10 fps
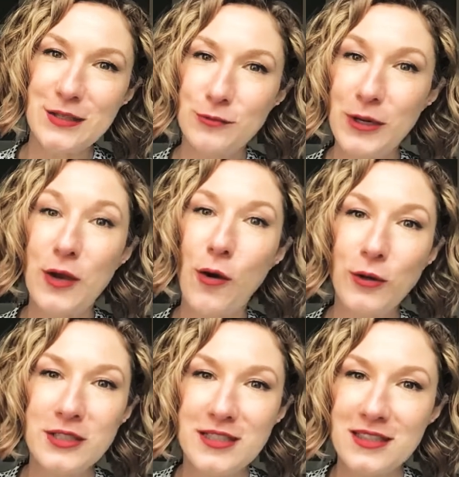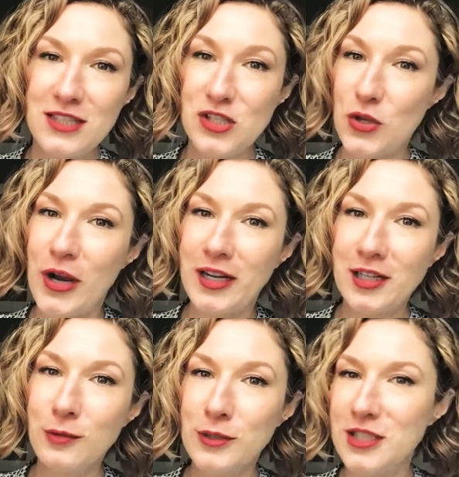It, we called it the
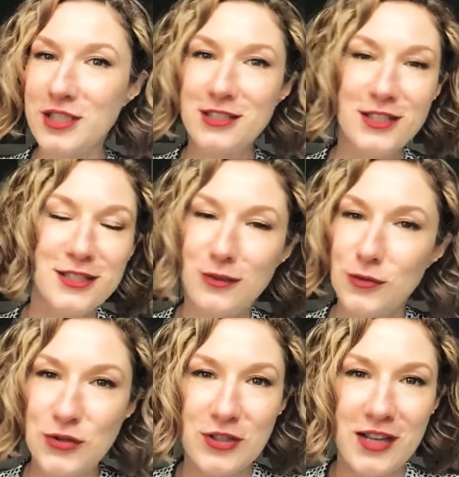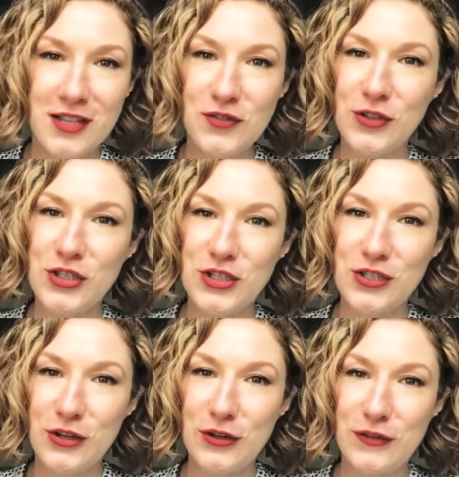Zöakl, which is just an Austrianized
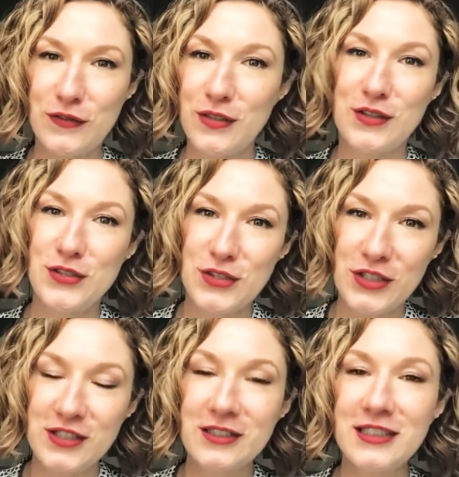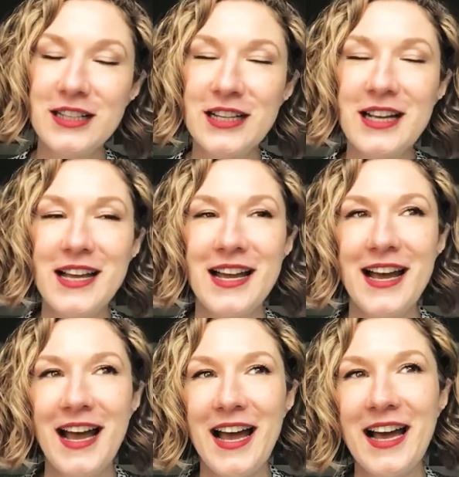version of a circle.
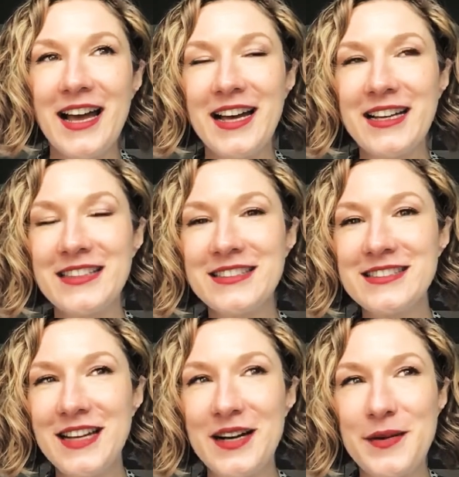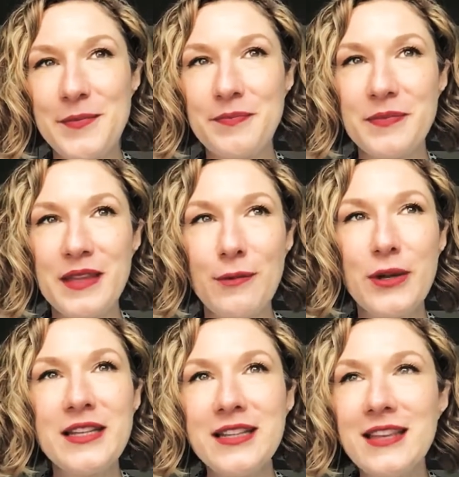And um,
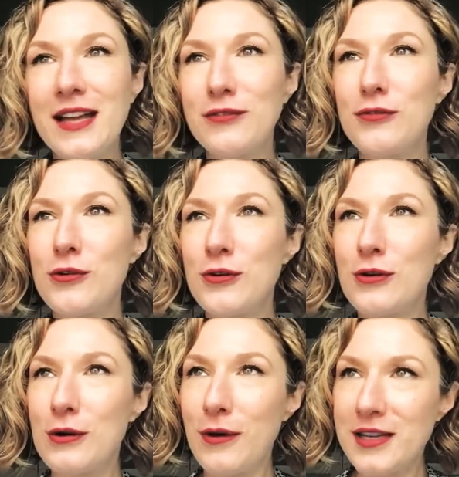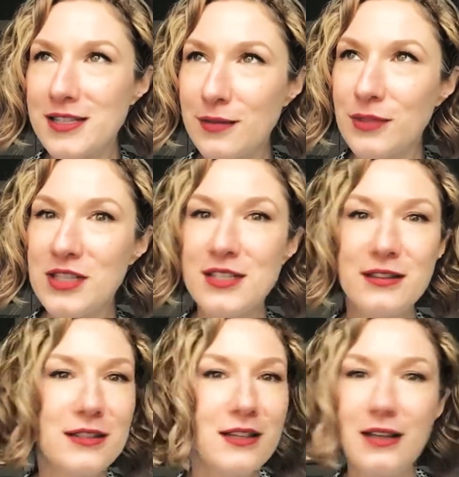we did that for quite some years
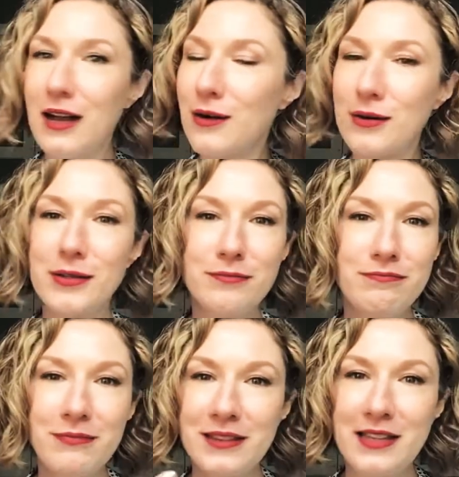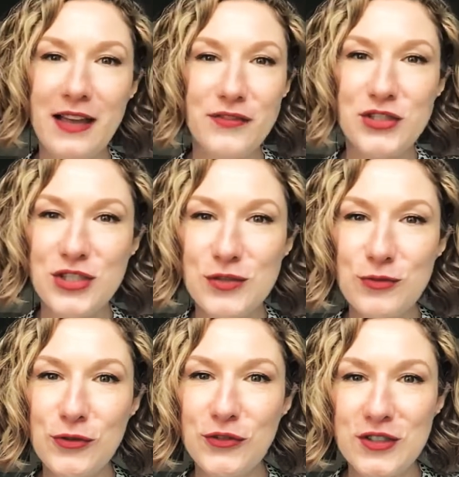until our lives just
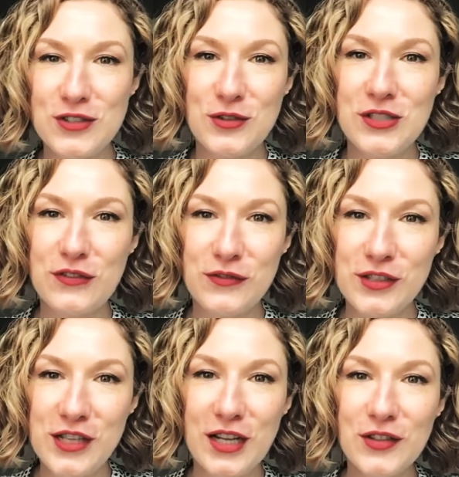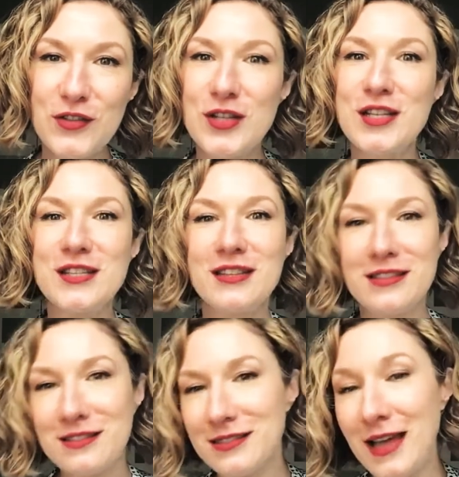moved us to different countries and
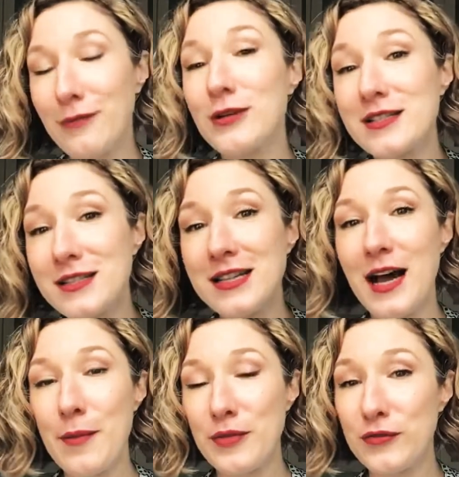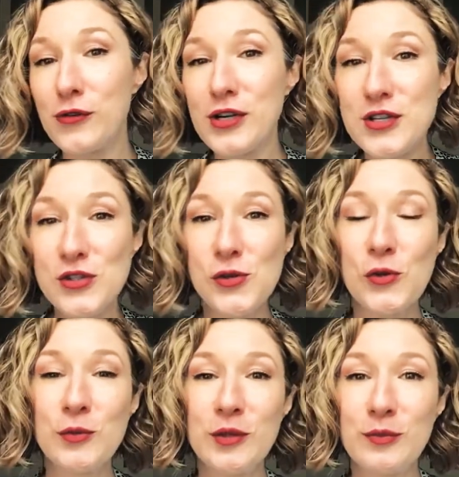that was a time before
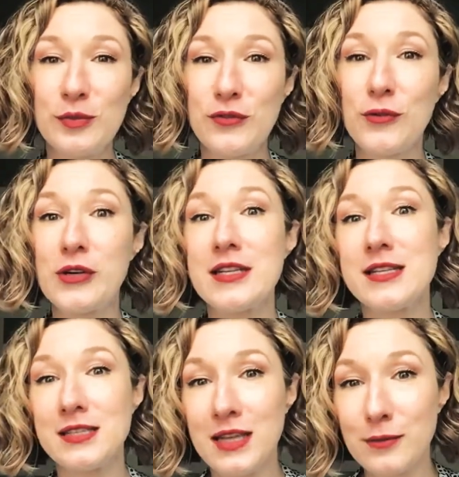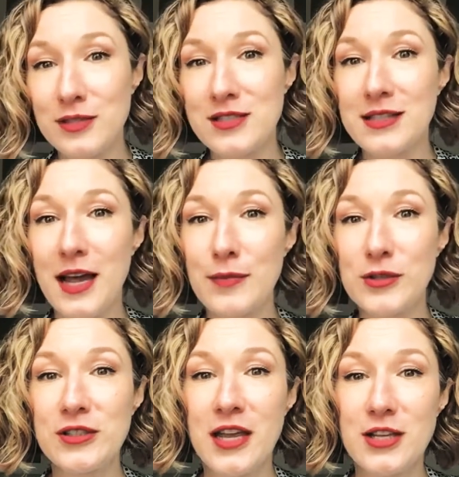zoom and before a stable skype
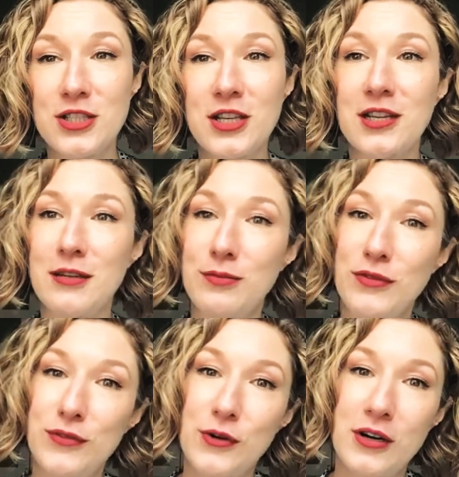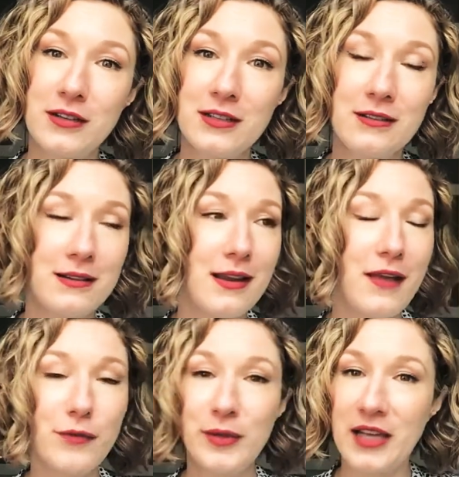connection and before
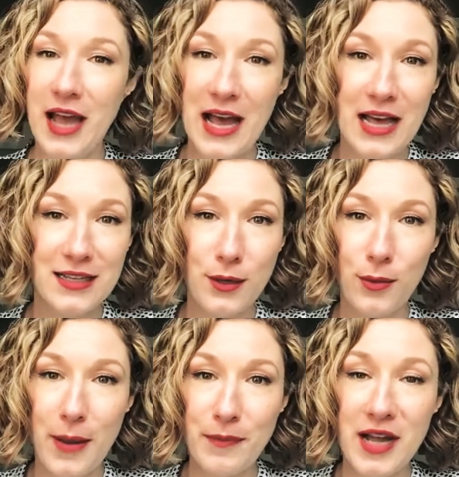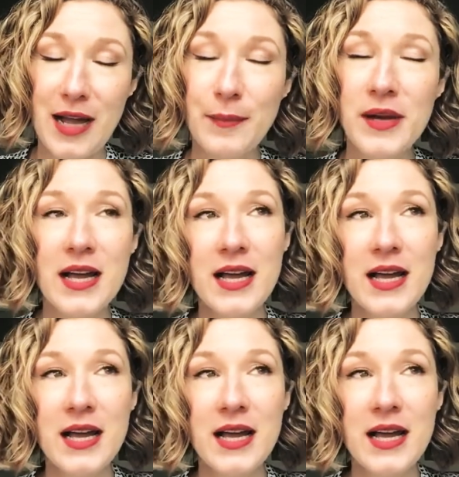everybody had a webcam